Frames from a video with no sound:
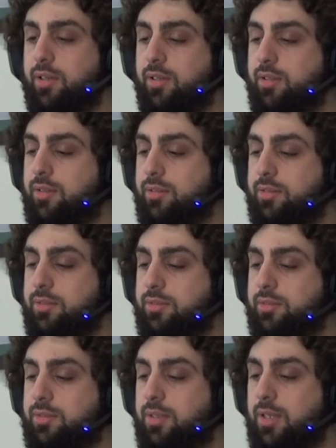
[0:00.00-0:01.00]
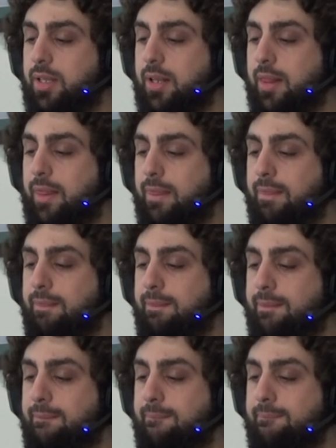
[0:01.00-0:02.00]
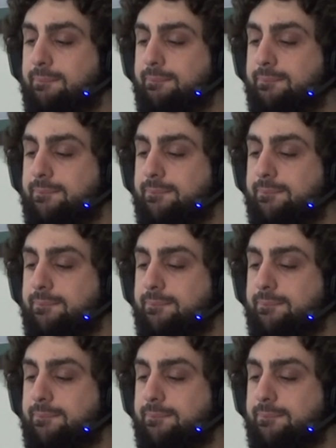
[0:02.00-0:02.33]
No one is speaking in this clip.